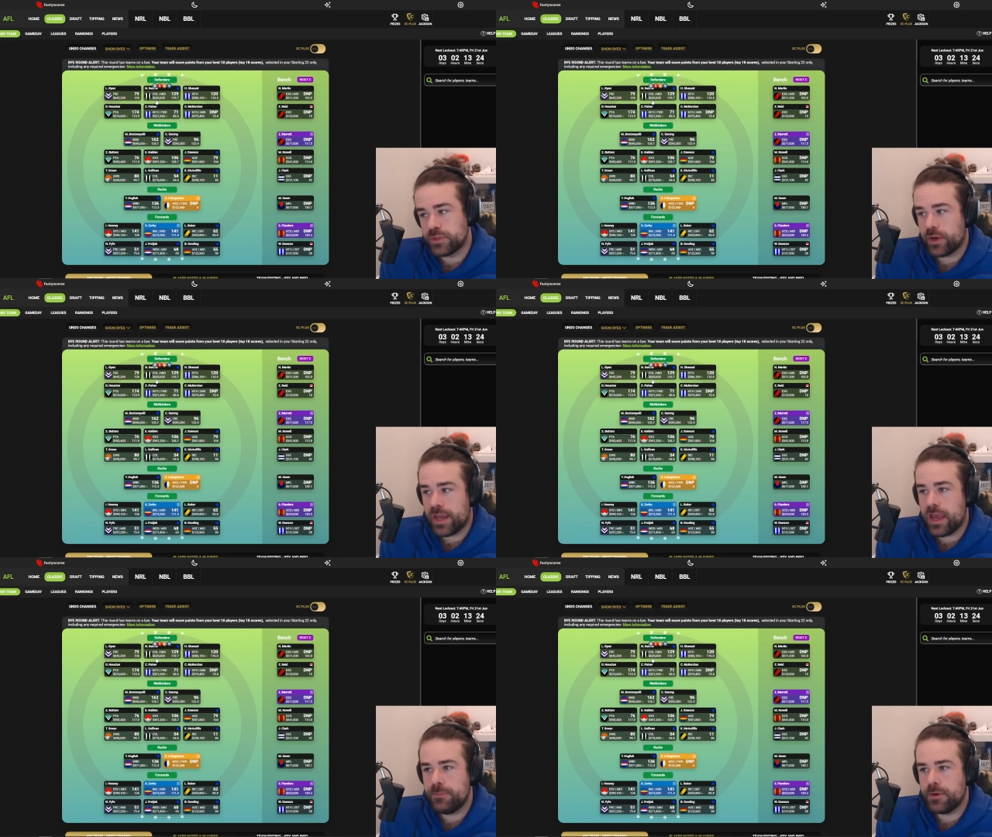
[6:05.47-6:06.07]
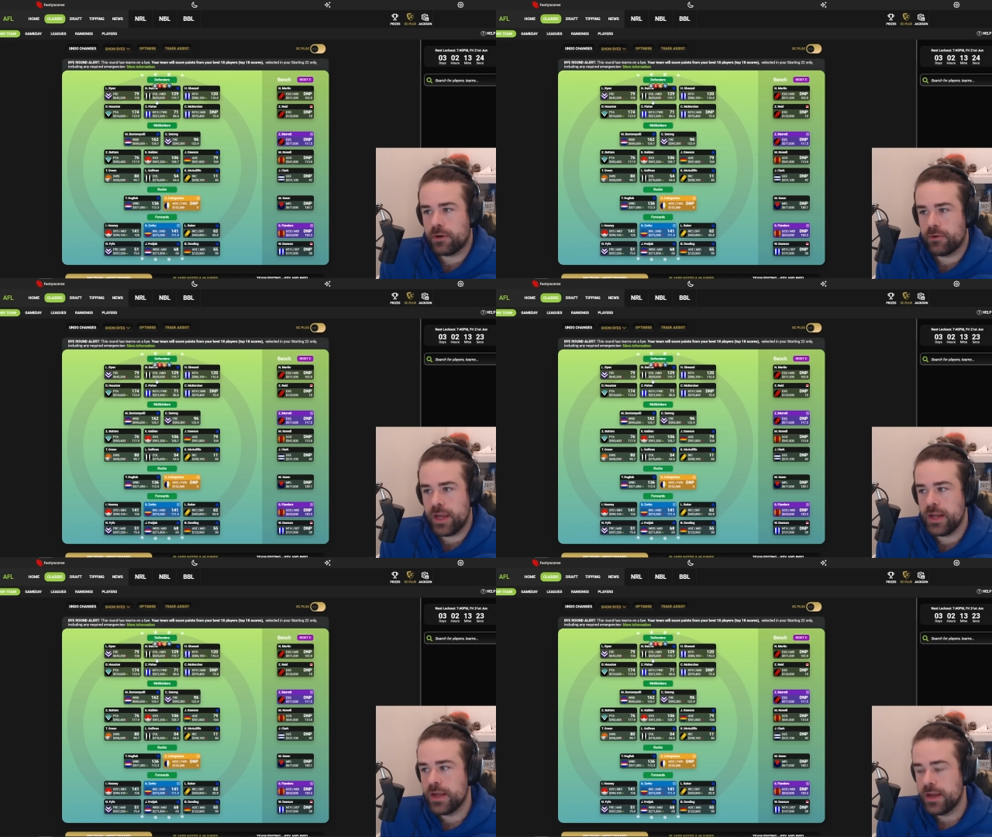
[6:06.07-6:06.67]
okay, but not
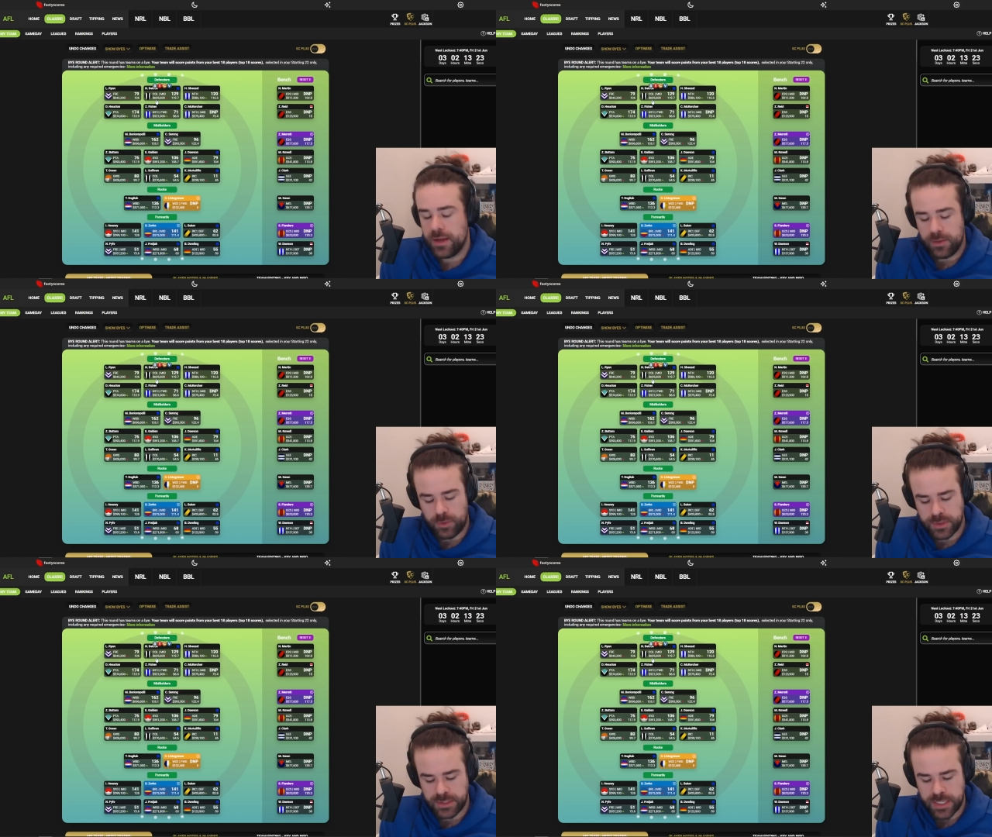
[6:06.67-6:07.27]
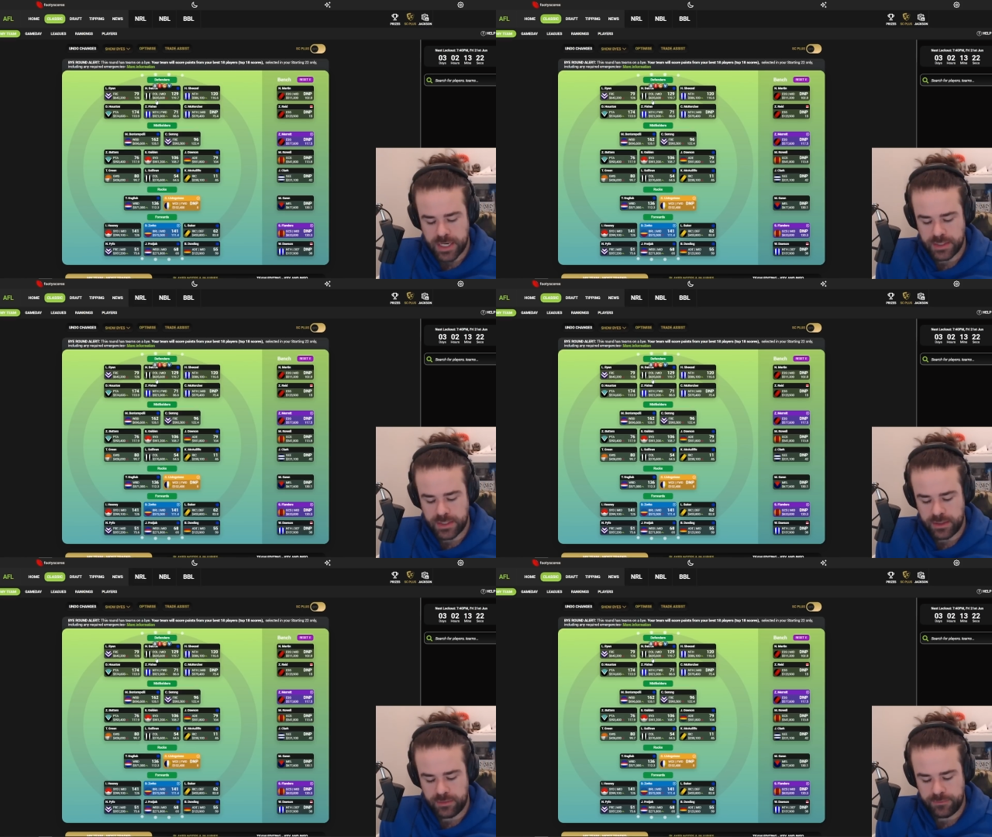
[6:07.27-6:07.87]
great. Wasn't tagged
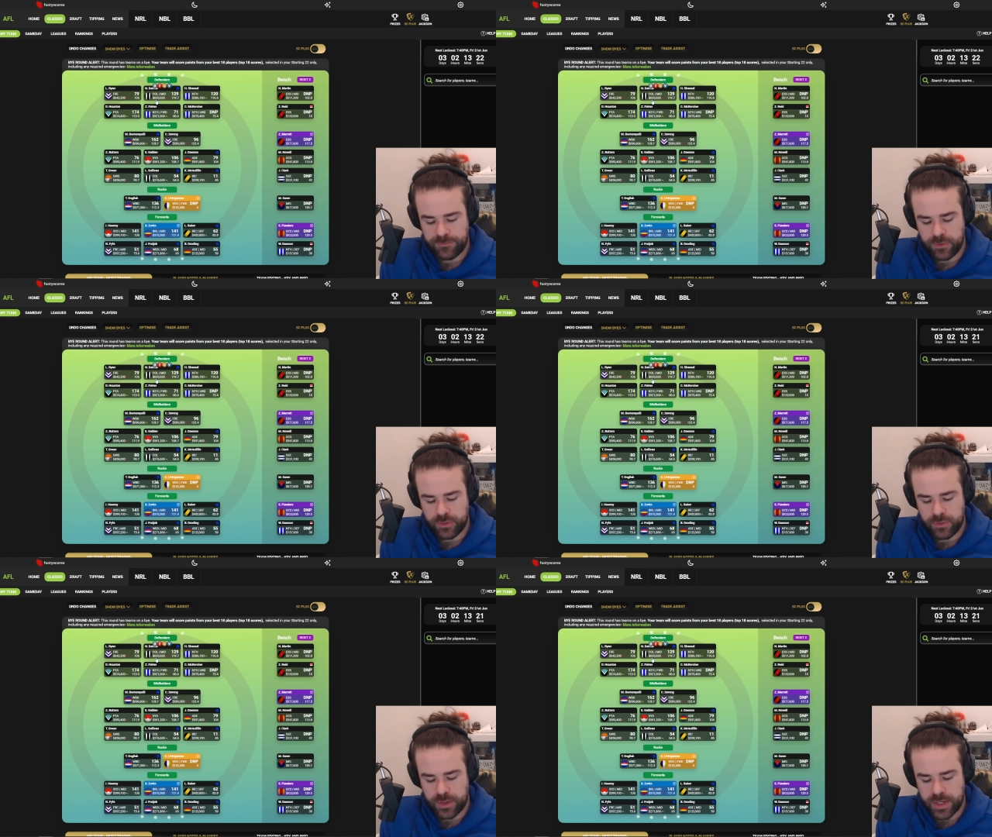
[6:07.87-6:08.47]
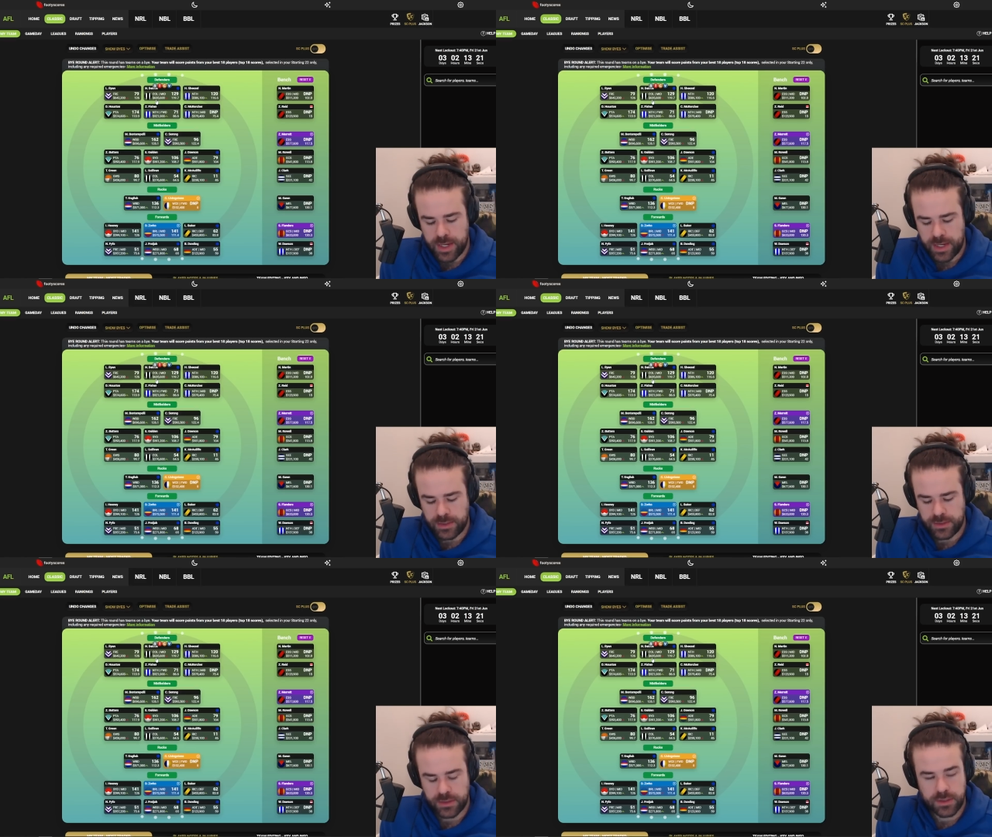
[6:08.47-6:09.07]
in 4th quarter
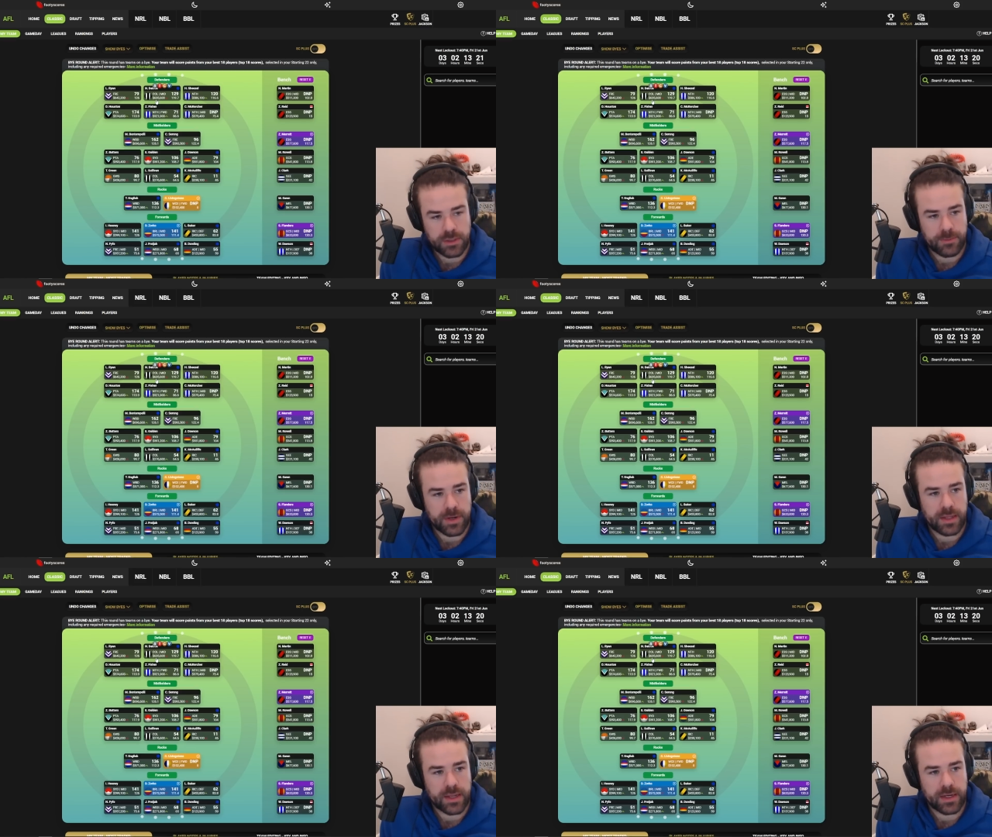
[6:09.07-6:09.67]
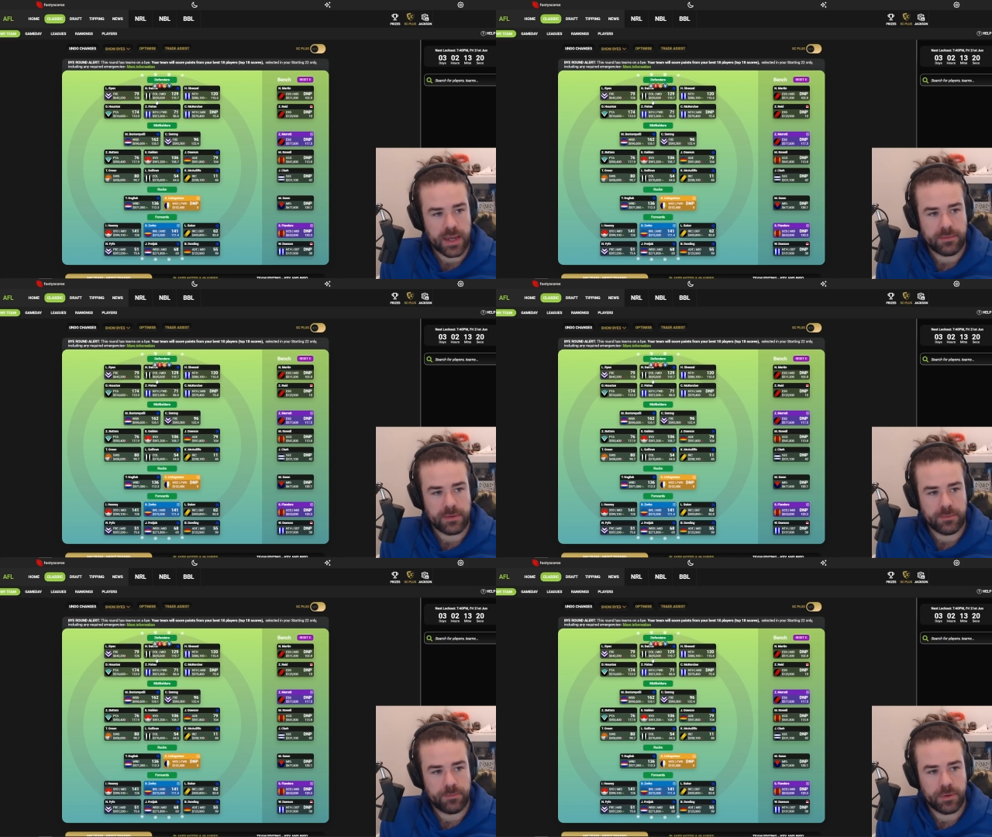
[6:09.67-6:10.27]
and dominated that game
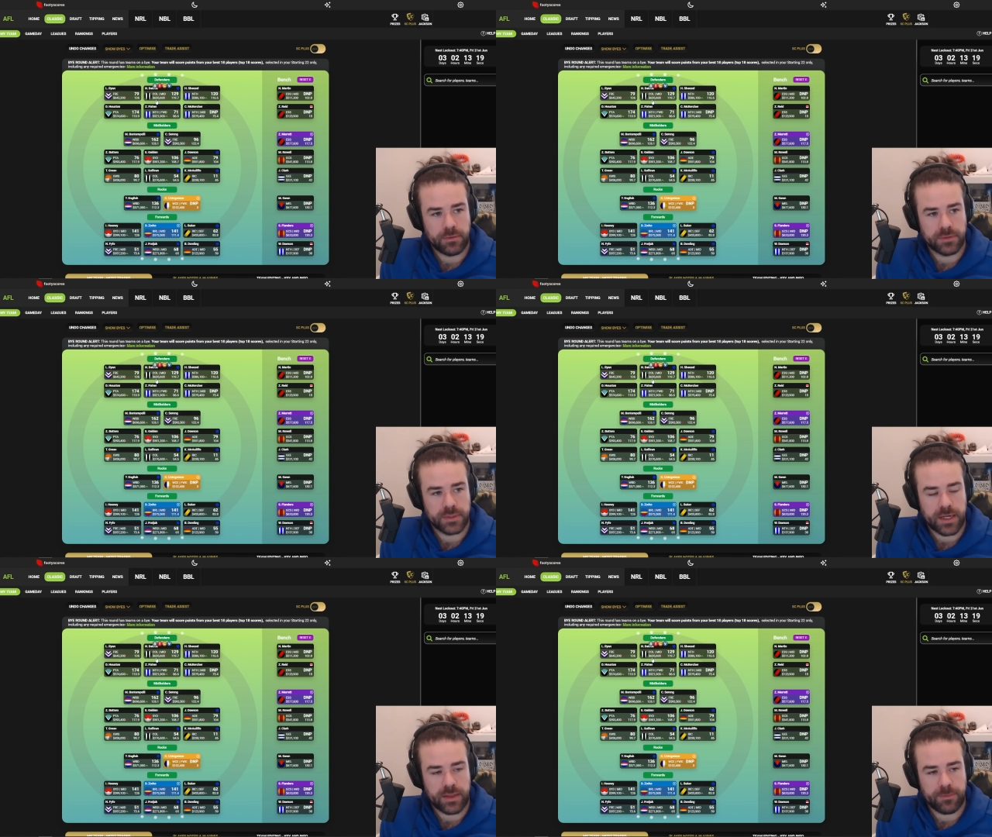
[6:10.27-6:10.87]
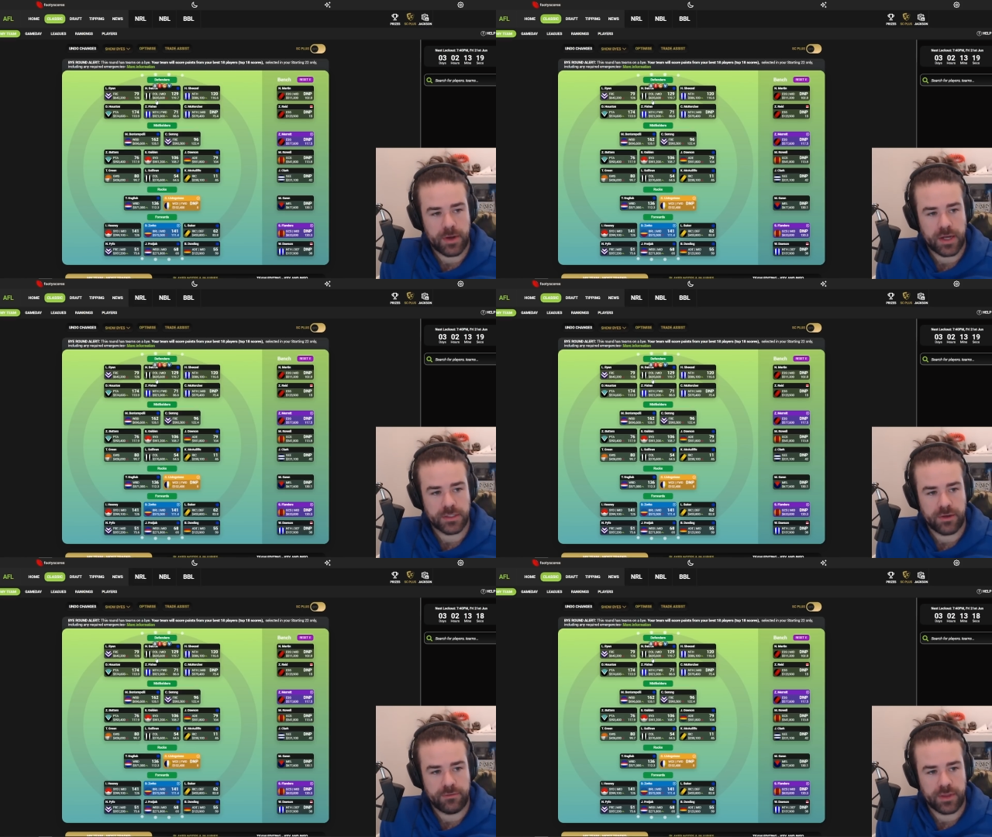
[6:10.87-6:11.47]
and pulled the
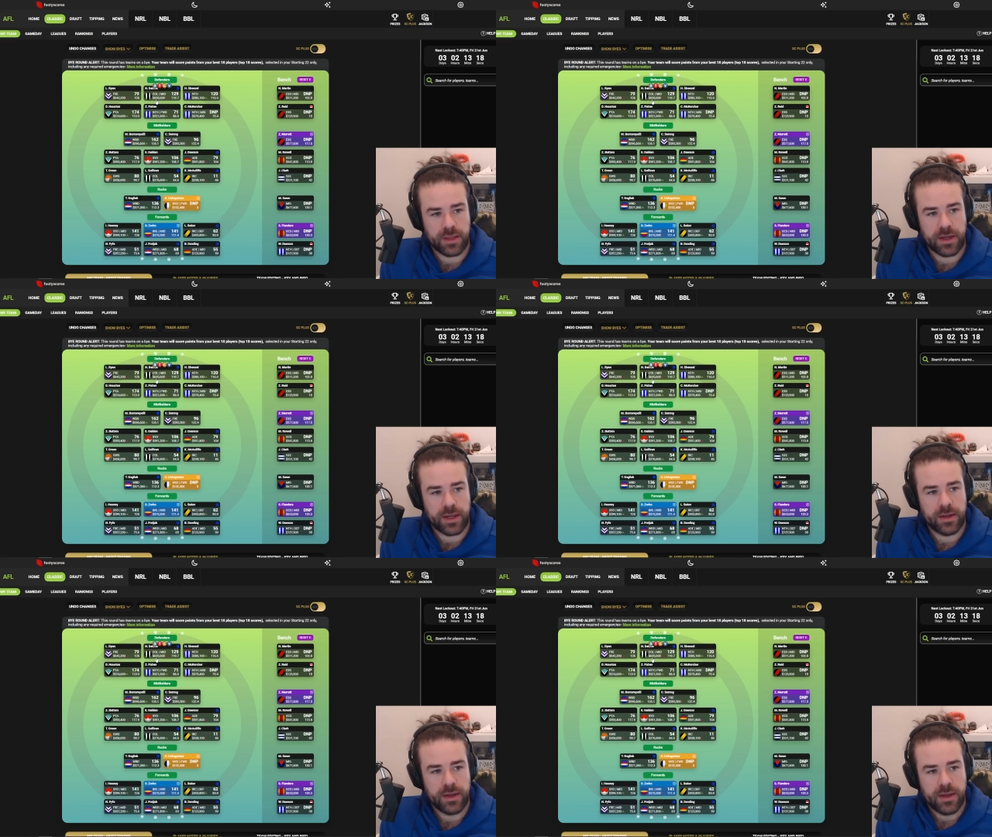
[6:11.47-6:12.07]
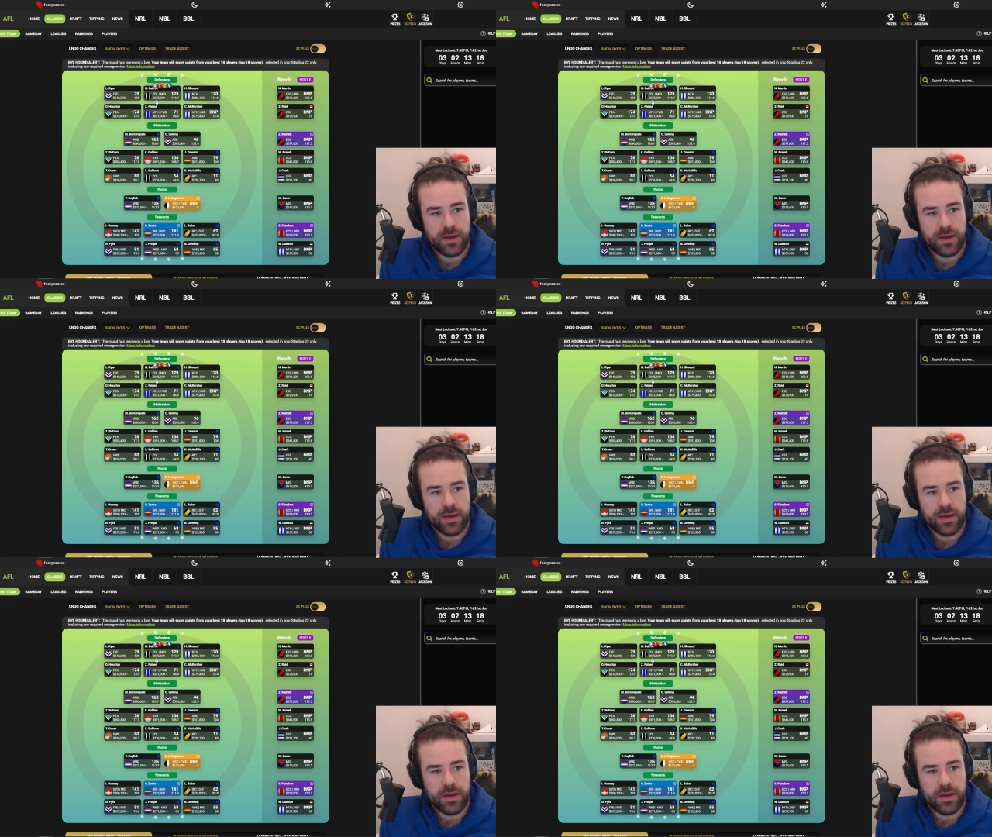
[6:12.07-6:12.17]
Pies over the line.